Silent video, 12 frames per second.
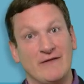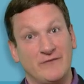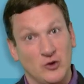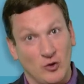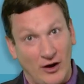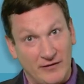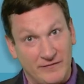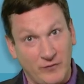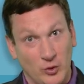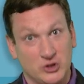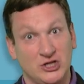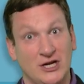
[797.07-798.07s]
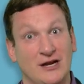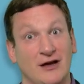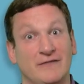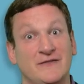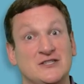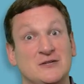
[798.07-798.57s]
if you're unfortunate
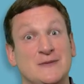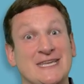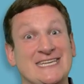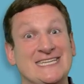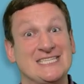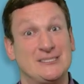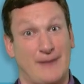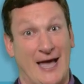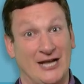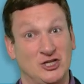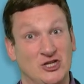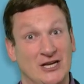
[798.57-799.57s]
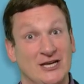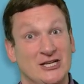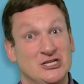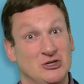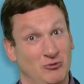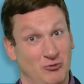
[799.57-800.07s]
enough to be dispatched
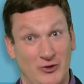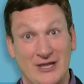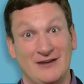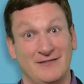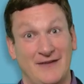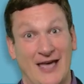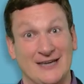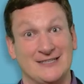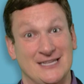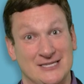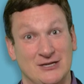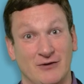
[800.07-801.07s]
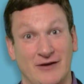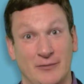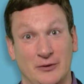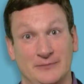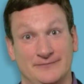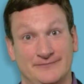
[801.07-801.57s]
to Reinvent this
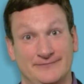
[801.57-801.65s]
November.